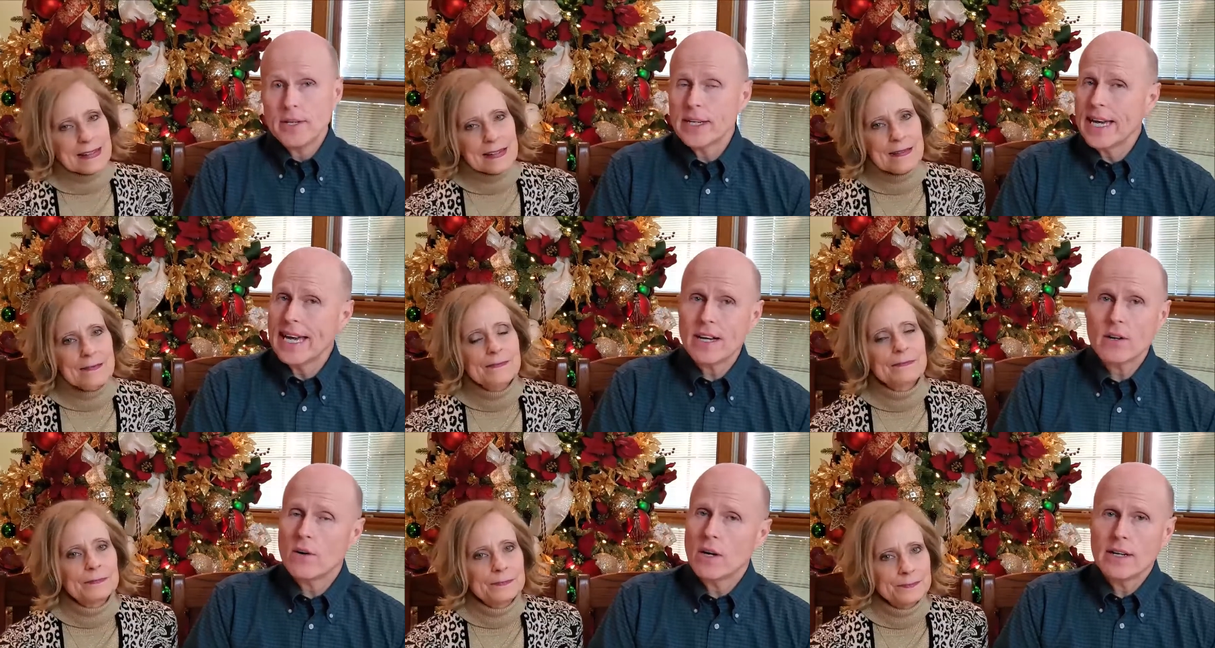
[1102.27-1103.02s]
Speaker 1: mean, you can't
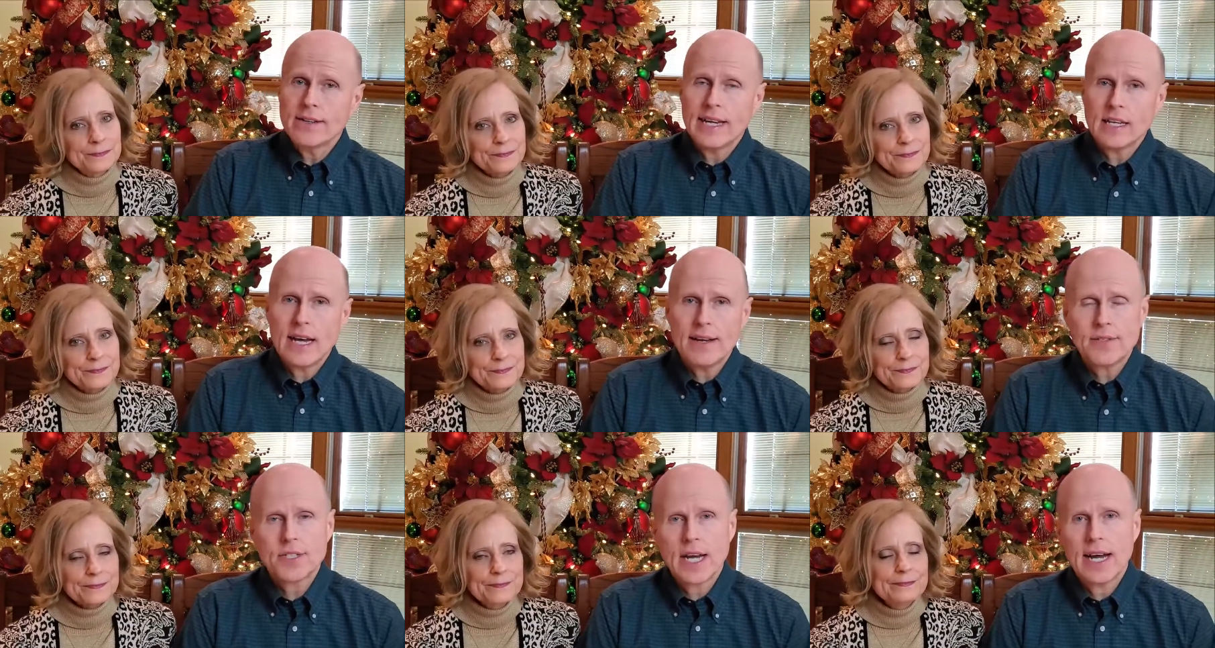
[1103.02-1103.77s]
go on in that
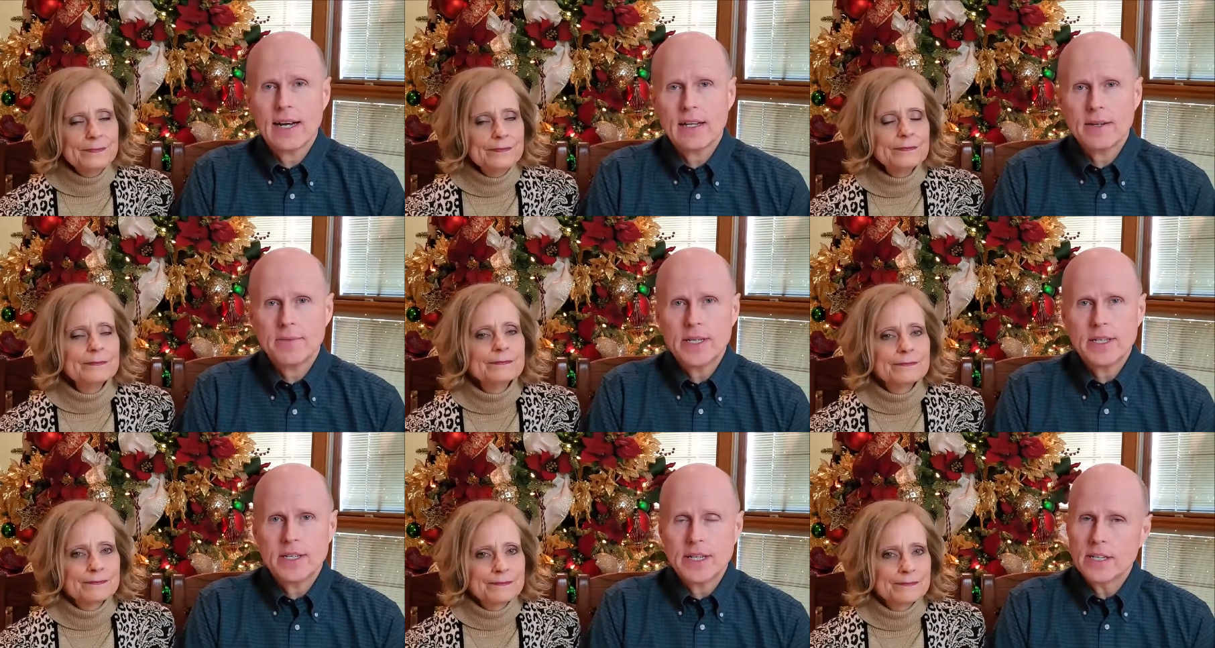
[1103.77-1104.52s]
lifestyle. I mean,
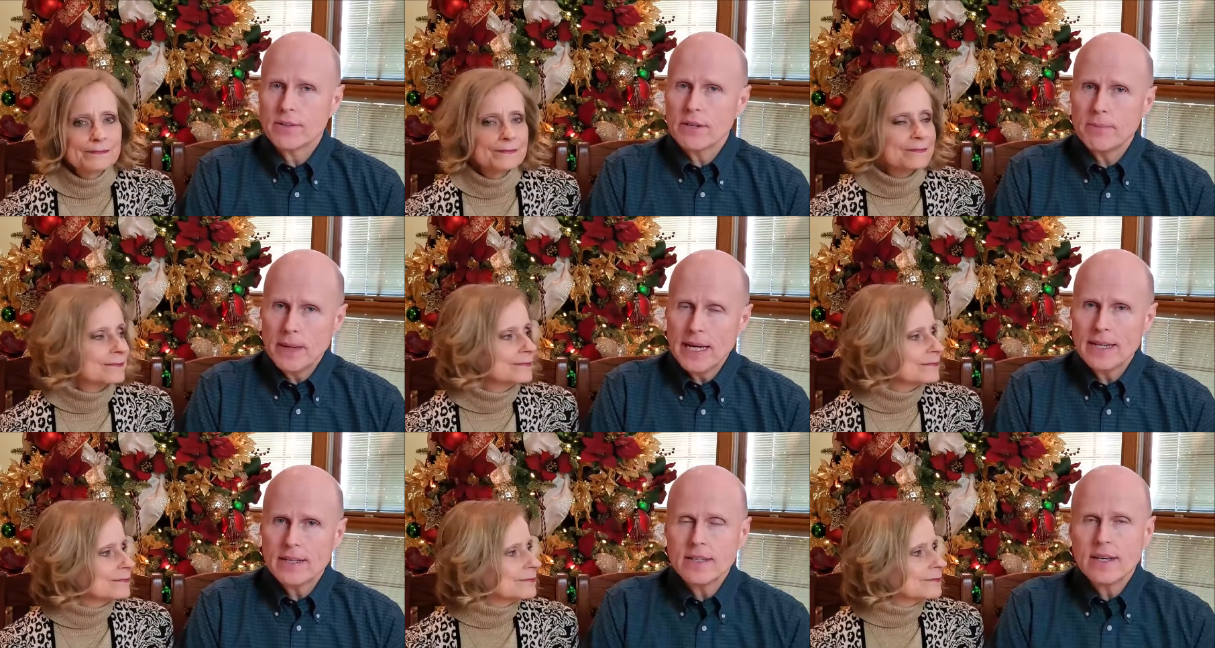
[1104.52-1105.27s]
you need to
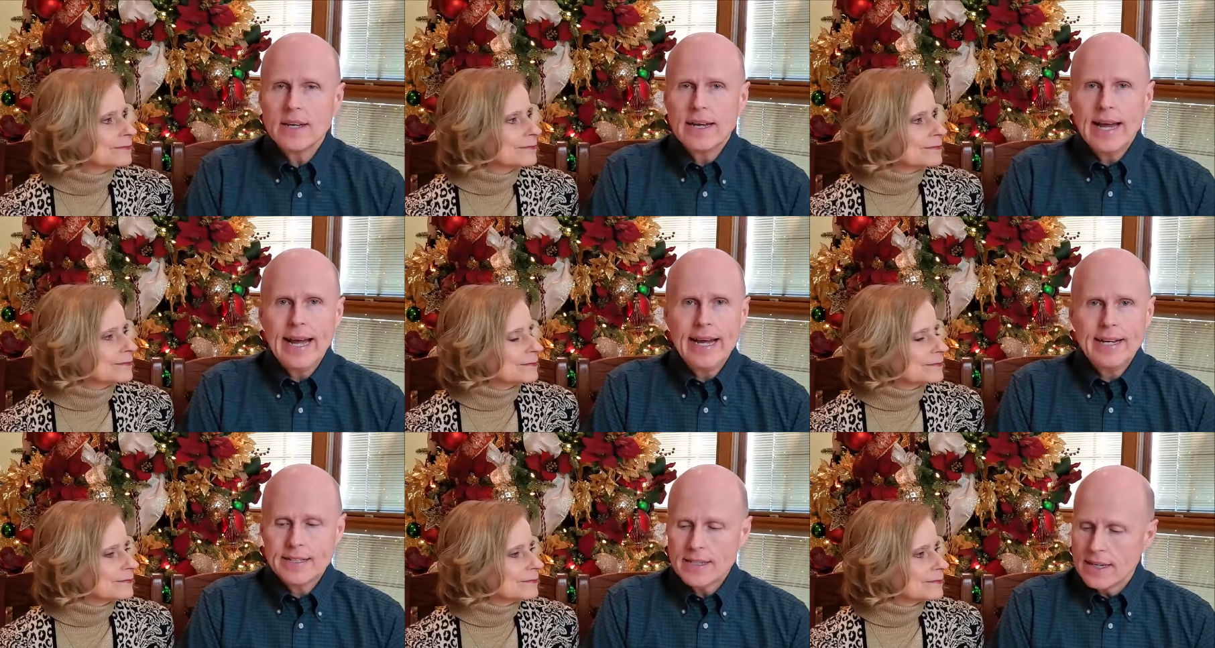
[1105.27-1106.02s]
repent
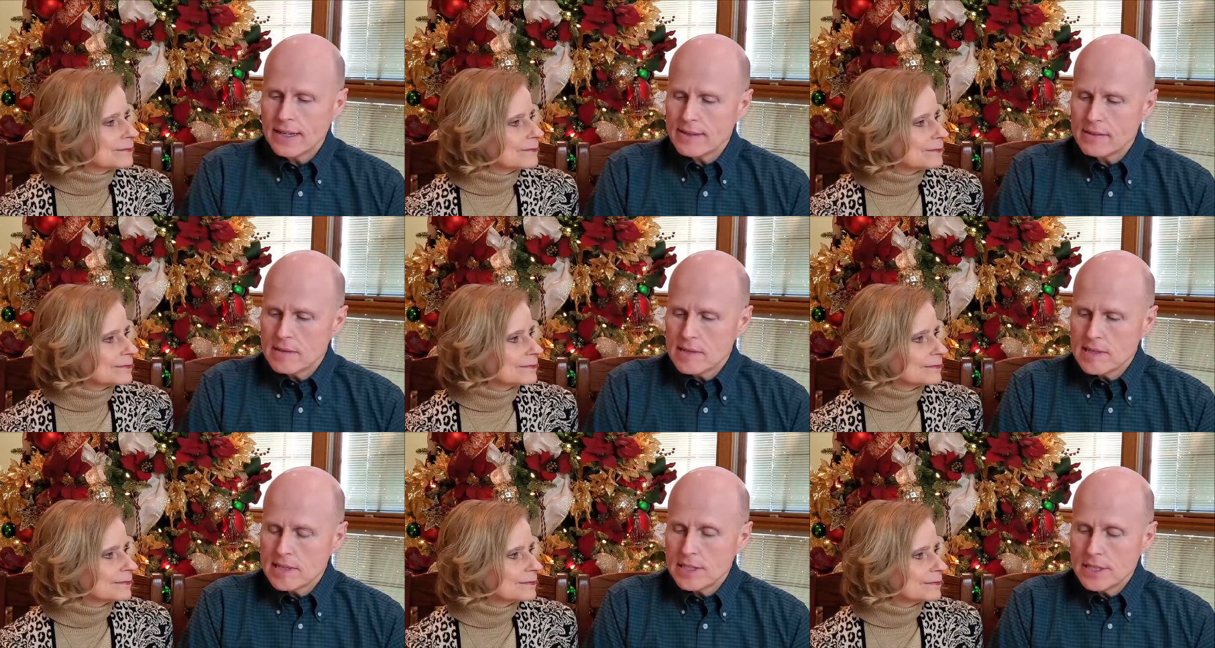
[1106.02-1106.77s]
and uh,
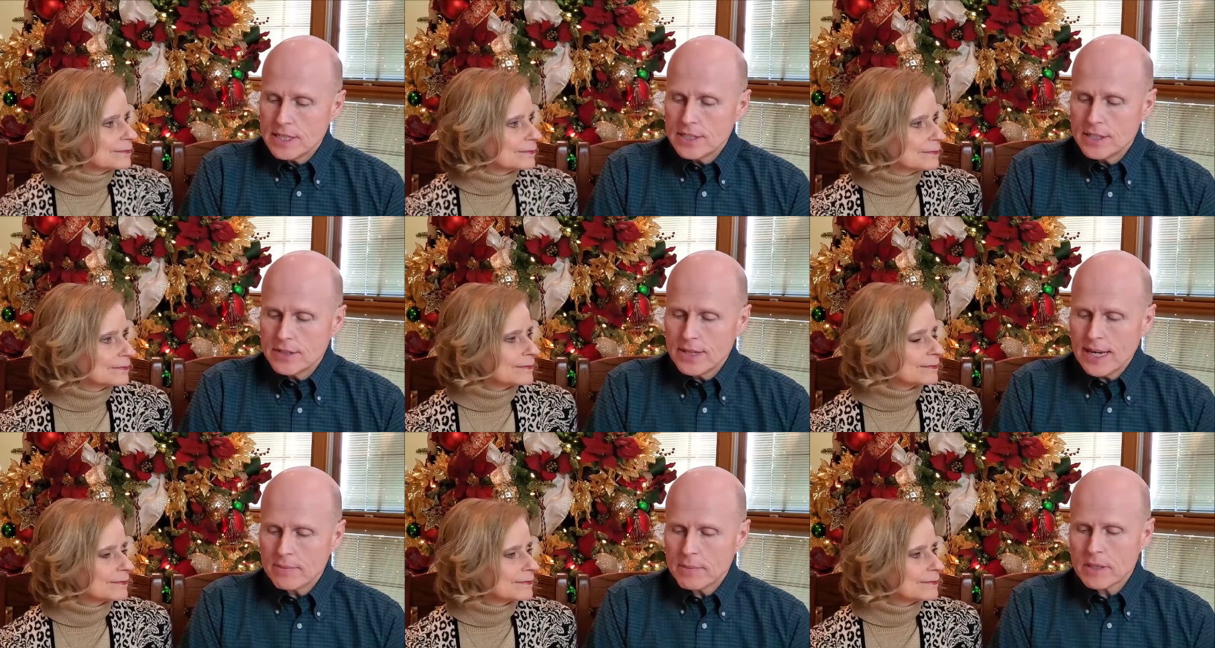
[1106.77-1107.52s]
you need to do
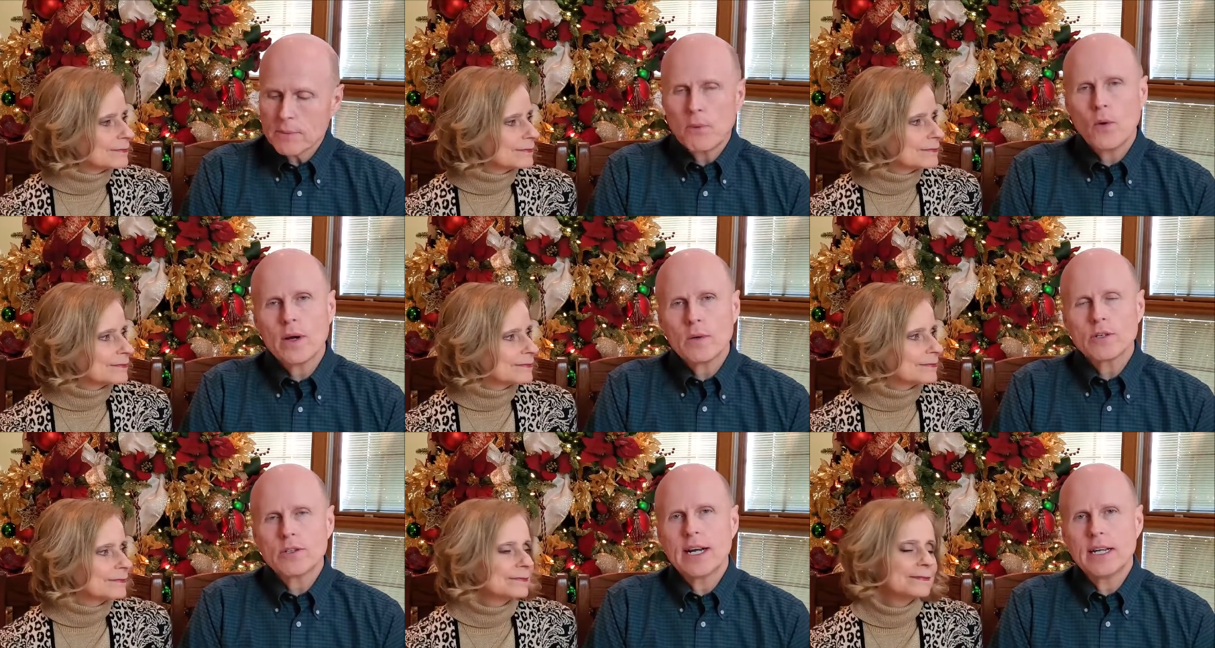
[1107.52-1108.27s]
that. But the point
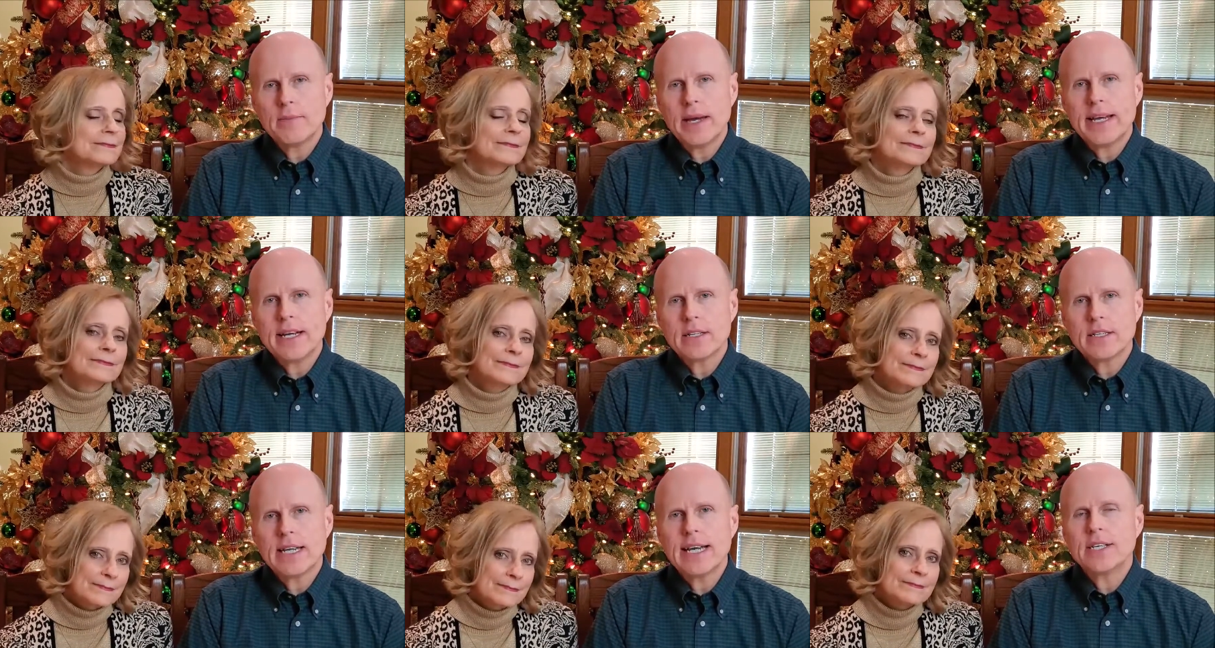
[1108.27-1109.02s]
we're trying to make here
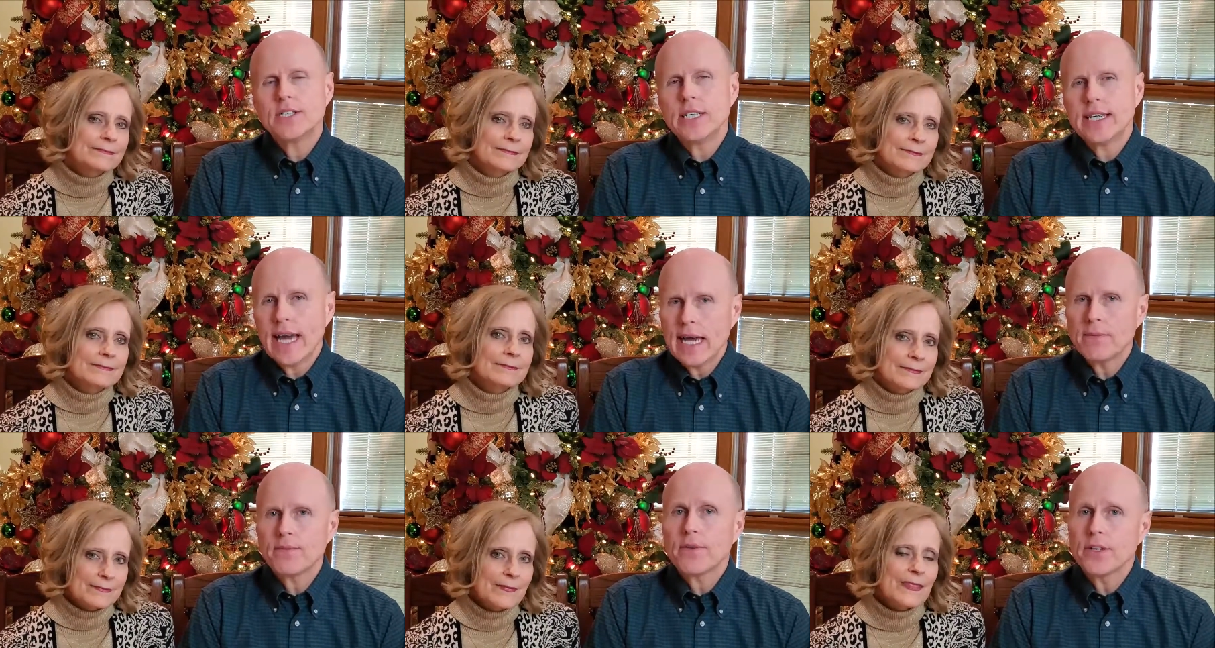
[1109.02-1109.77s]
today is he
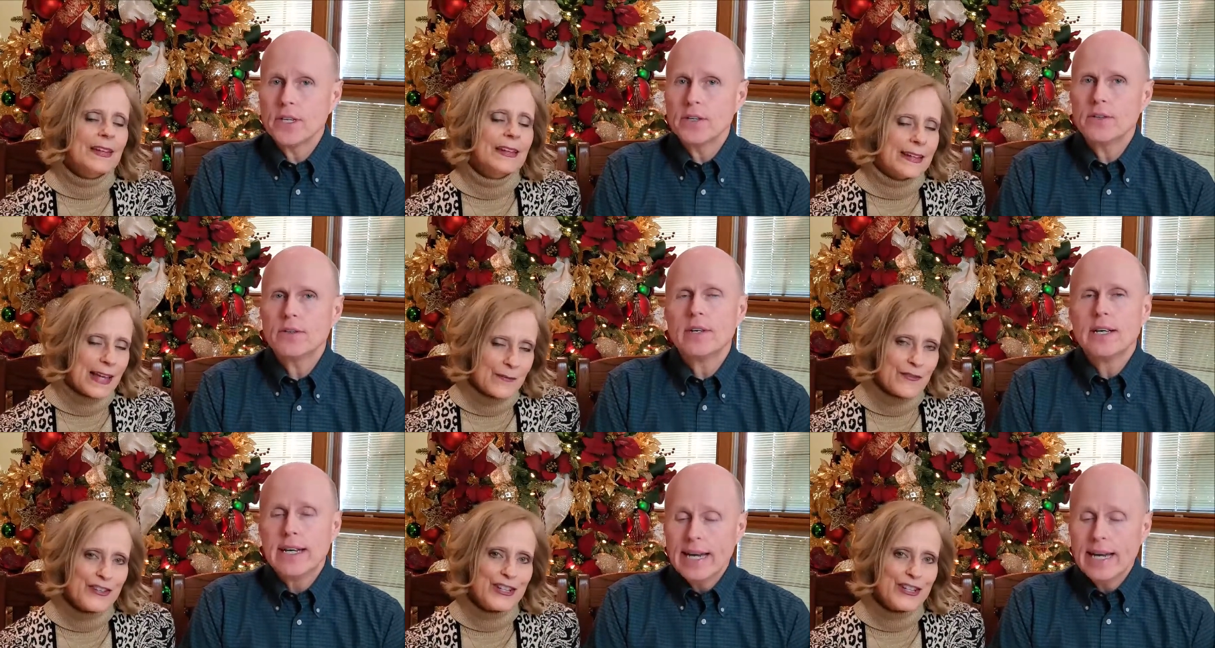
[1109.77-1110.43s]
came for you. He came for